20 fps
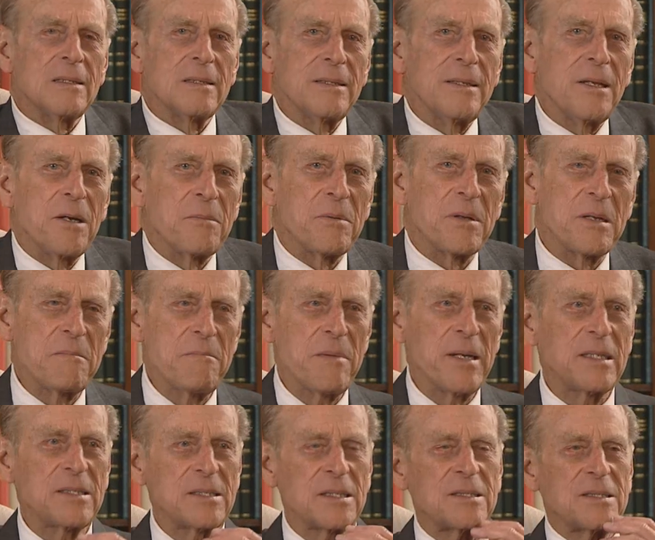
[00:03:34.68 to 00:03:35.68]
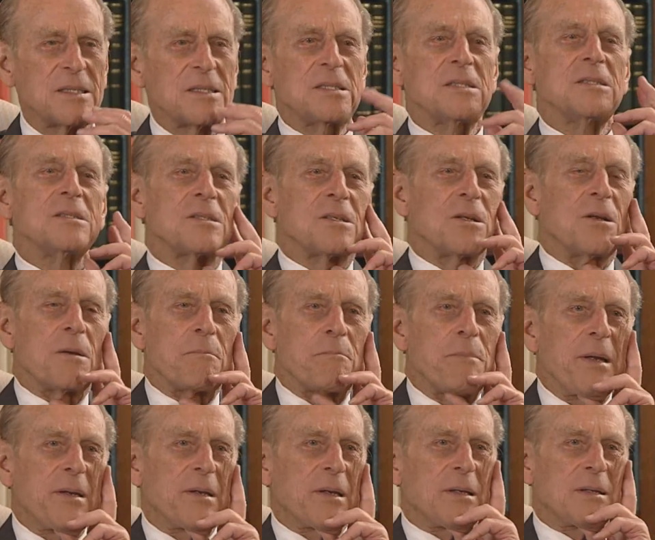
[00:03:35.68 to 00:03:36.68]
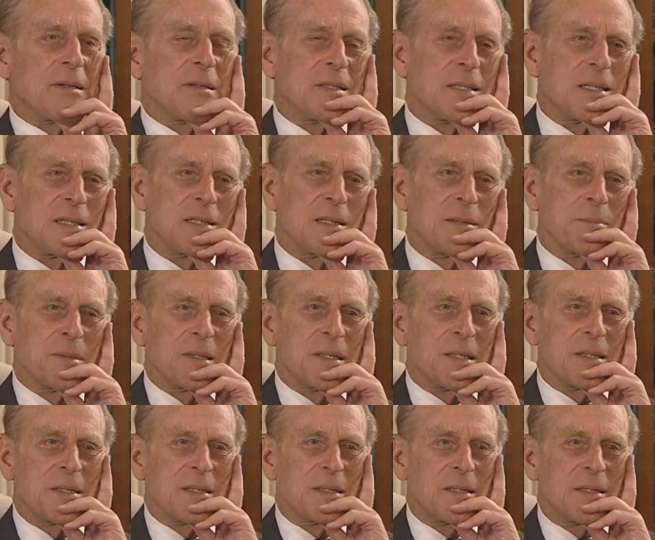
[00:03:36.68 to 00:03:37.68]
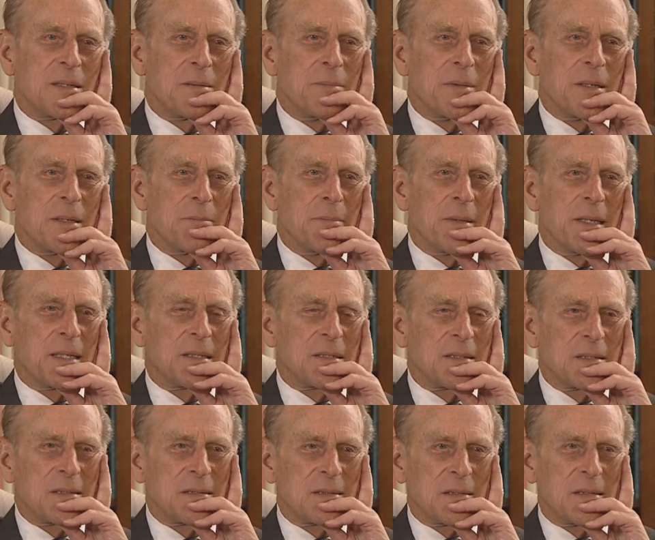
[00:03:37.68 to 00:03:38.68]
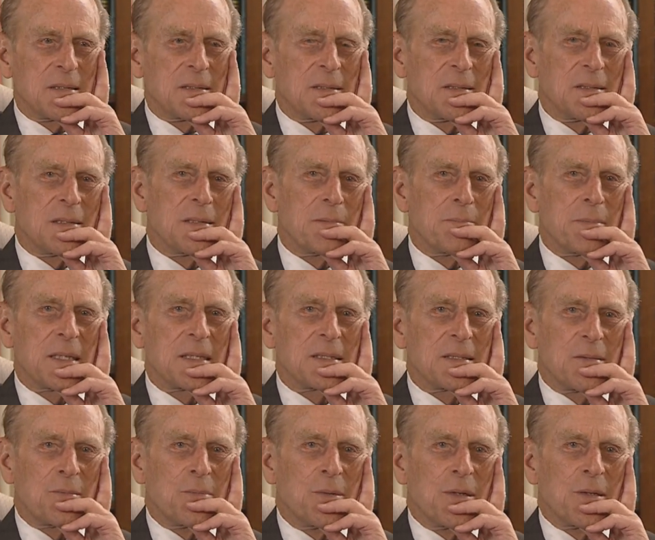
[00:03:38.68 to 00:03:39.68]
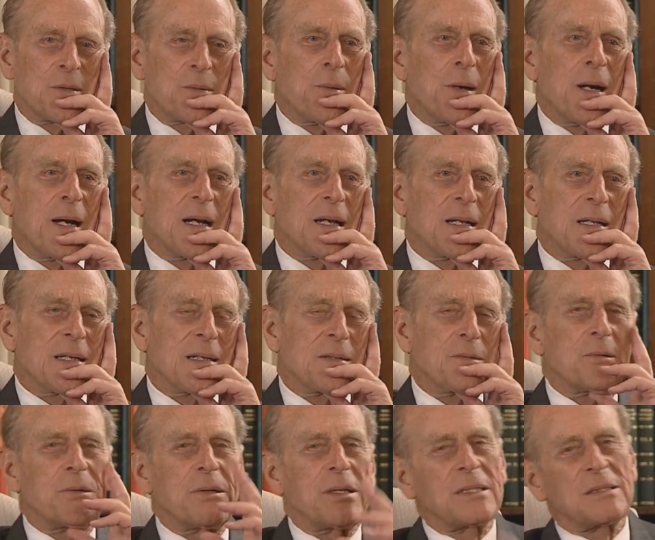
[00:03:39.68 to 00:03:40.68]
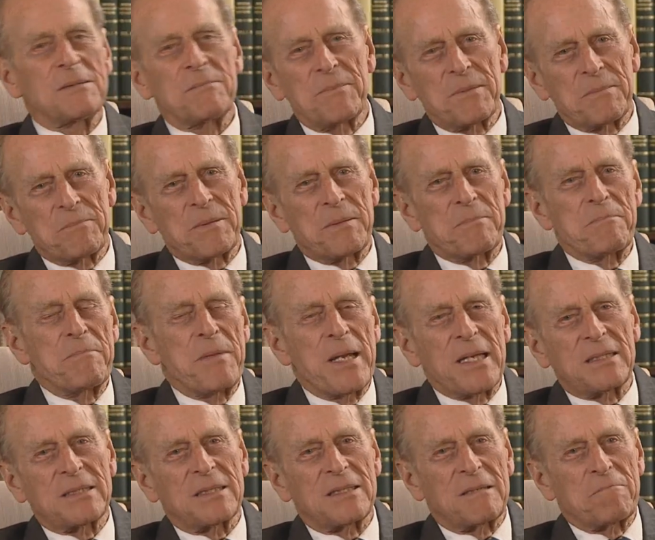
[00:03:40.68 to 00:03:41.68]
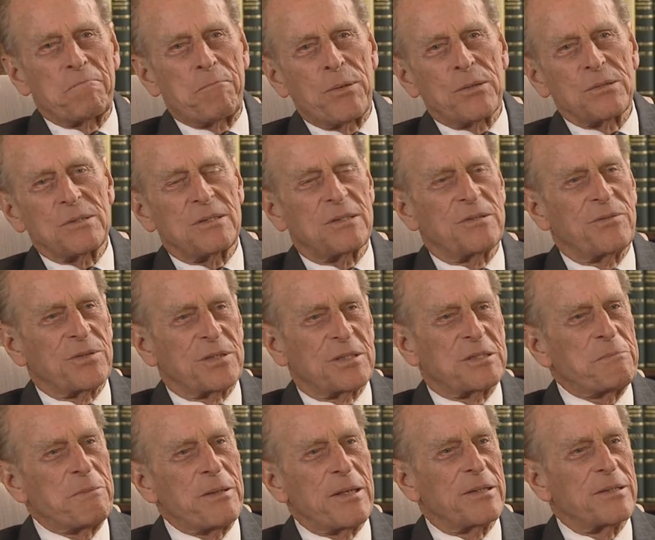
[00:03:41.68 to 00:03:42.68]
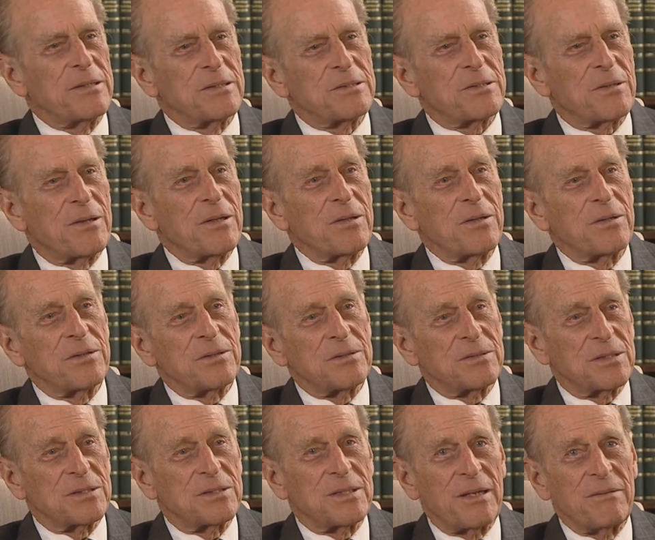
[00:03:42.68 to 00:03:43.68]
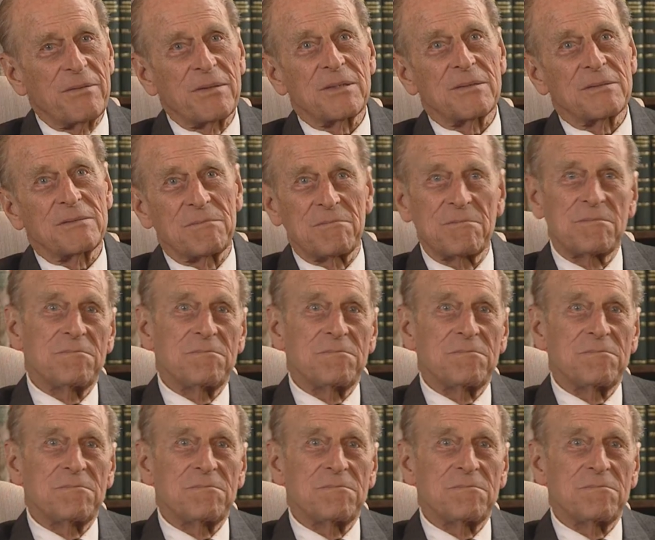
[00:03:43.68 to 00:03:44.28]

No, but it makes existence a lot better, doesn't it? I mean, it, it, it makes, uh, it makes it worthwhile. And you, it, it makes it a positive experience rather than just having to